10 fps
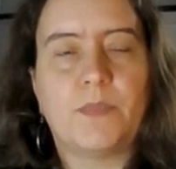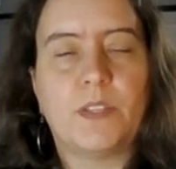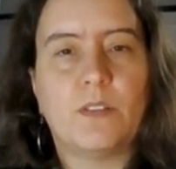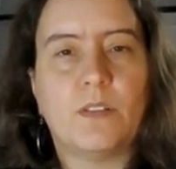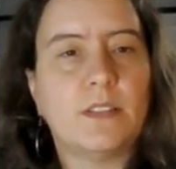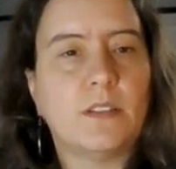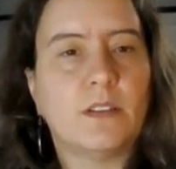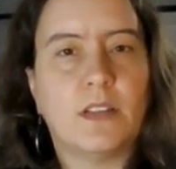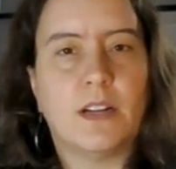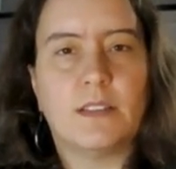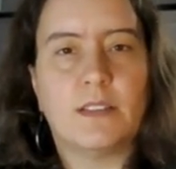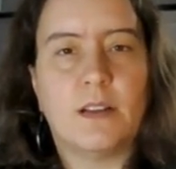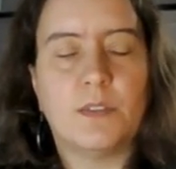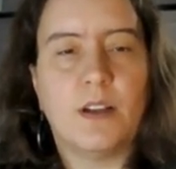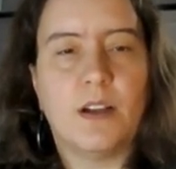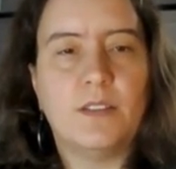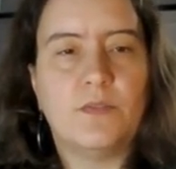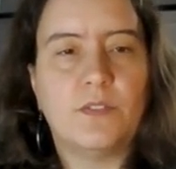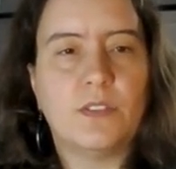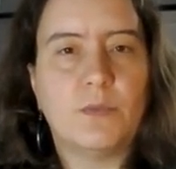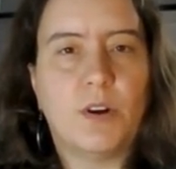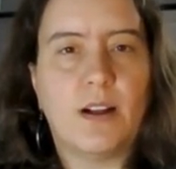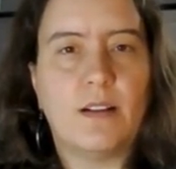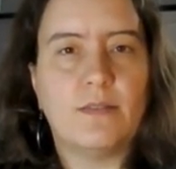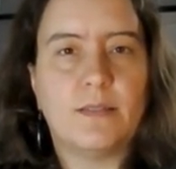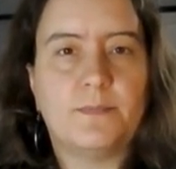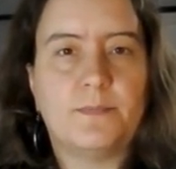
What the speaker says: So let's look at the next couple slides for some graphs.